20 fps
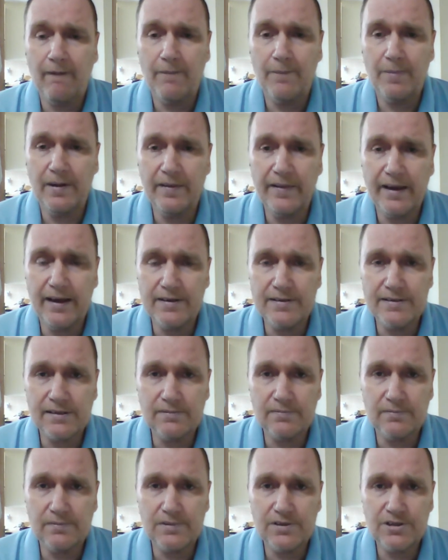But that's
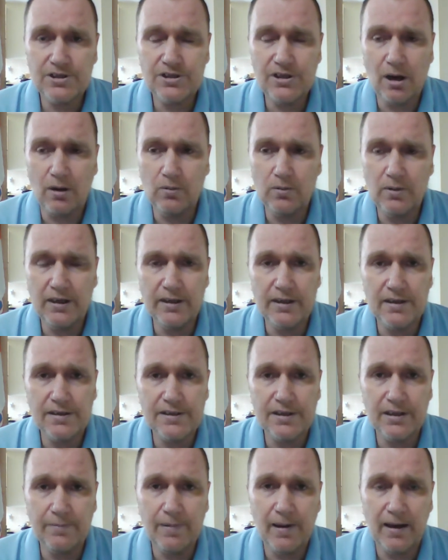solely
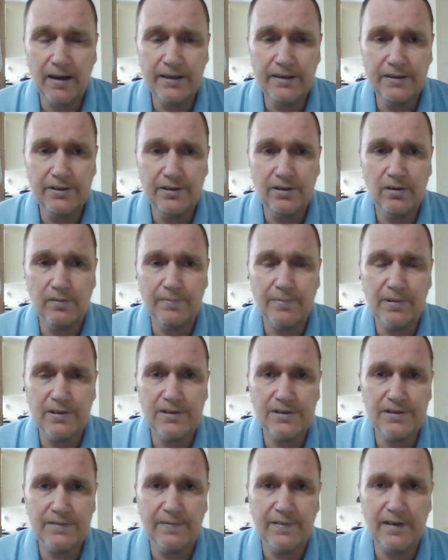because of the pain, not
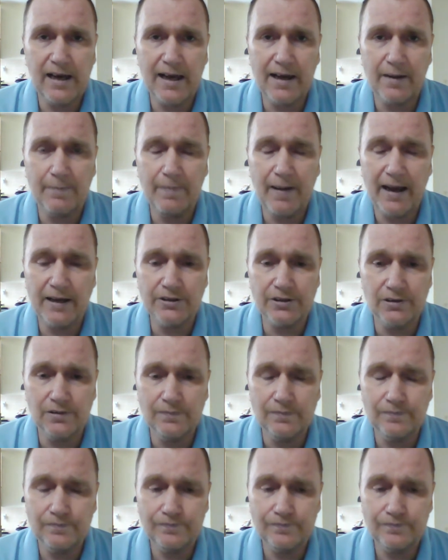because of a lack of passion.